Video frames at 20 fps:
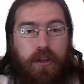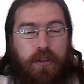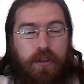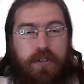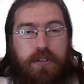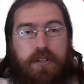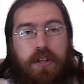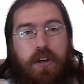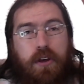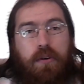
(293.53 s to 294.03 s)

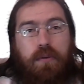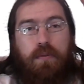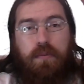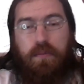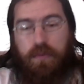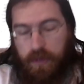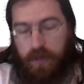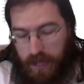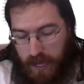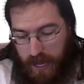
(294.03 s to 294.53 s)

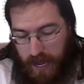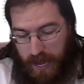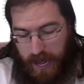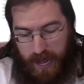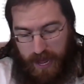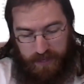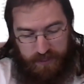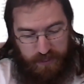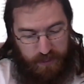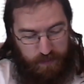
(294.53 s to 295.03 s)
So I
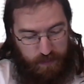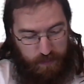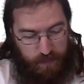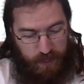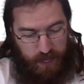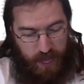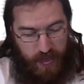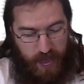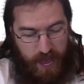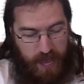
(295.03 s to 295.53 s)
asked him,
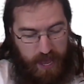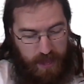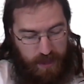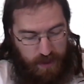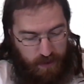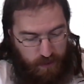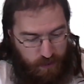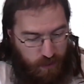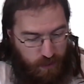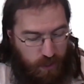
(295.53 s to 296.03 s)
like,
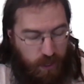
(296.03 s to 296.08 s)
hey,